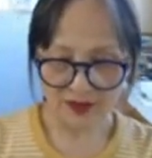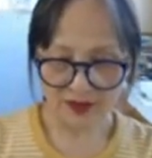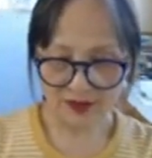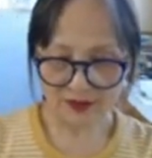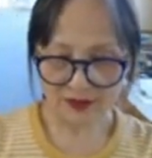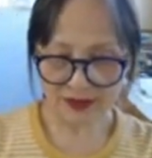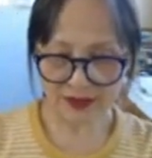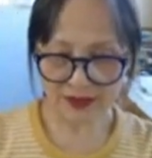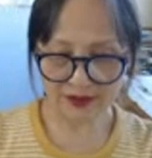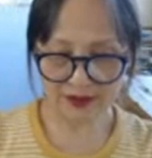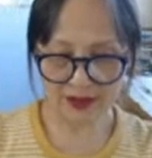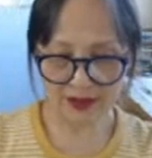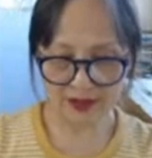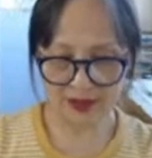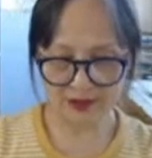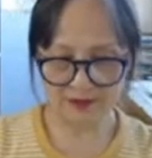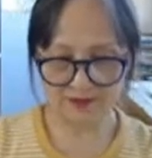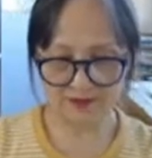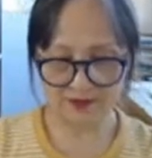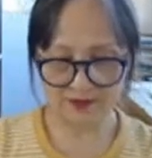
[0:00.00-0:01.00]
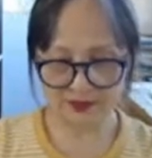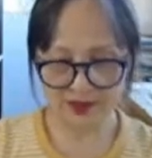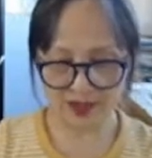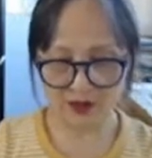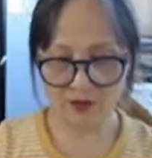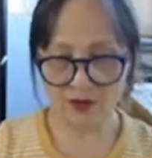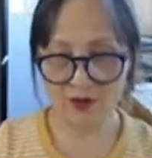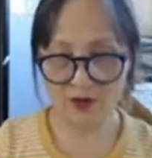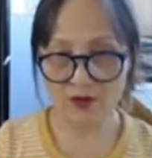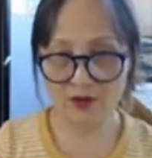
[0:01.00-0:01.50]
Okay,
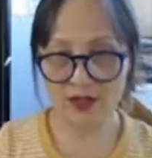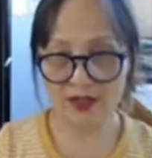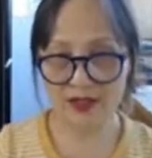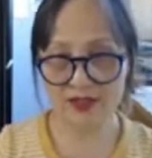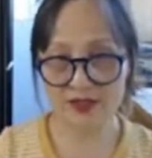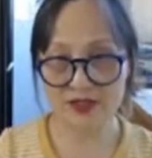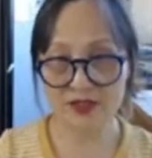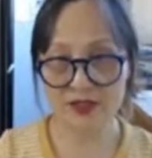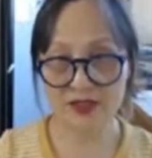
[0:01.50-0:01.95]
I'll write